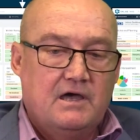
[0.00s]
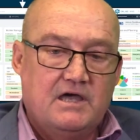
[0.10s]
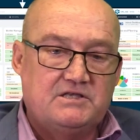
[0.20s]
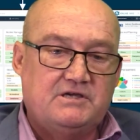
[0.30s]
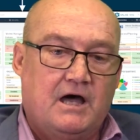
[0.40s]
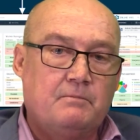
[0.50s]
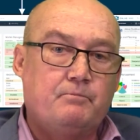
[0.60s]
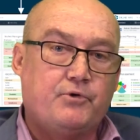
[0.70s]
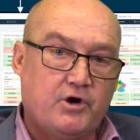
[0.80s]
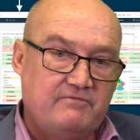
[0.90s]
It's
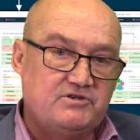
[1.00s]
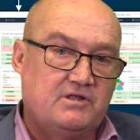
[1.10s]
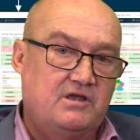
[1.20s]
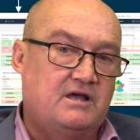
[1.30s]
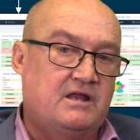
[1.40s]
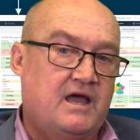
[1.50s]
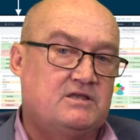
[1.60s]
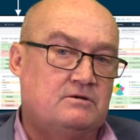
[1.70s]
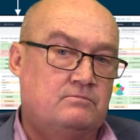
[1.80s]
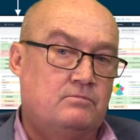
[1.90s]
previously you can
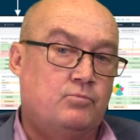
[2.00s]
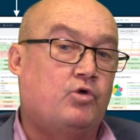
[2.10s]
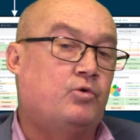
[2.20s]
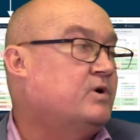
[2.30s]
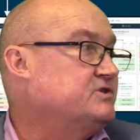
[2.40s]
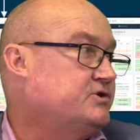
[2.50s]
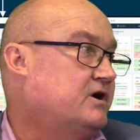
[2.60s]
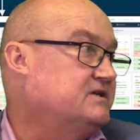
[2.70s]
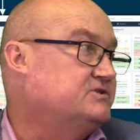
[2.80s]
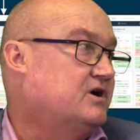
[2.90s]
enter more than one
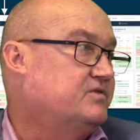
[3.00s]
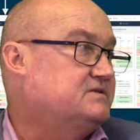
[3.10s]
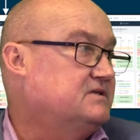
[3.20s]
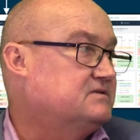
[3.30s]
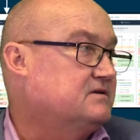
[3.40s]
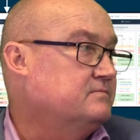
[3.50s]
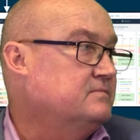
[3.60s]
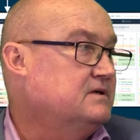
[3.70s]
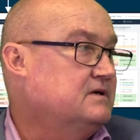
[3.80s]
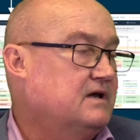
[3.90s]
site inside the system,
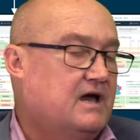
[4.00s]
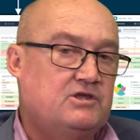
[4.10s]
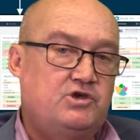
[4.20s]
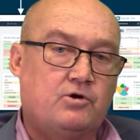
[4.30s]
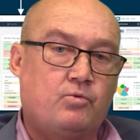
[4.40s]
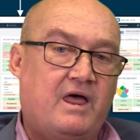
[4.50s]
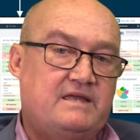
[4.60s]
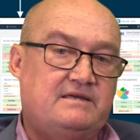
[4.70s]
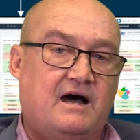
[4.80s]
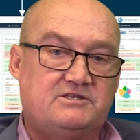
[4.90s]
and you can
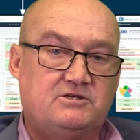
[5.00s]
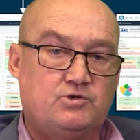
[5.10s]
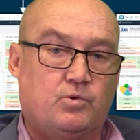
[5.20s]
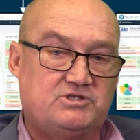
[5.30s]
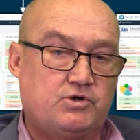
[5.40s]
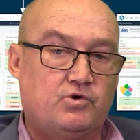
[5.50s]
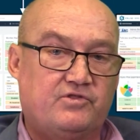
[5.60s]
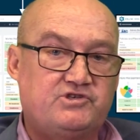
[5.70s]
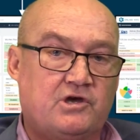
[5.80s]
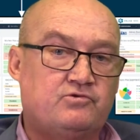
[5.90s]
relate data to what's called
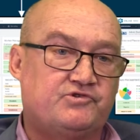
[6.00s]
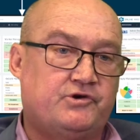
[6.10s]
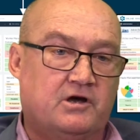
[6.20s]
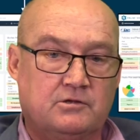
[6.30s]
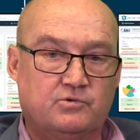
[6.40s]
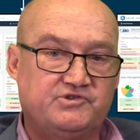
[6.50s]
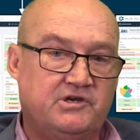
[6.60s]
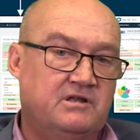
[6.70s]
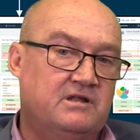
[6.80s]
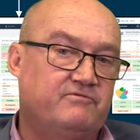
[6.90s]
the general site, and it was
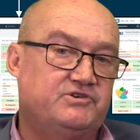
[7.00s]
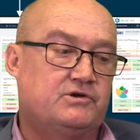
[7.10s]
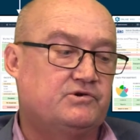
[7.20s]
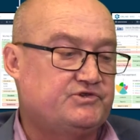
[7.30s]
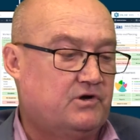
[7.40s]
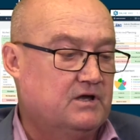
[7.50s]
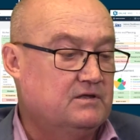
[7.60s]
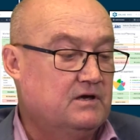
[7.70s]
seen in every single site.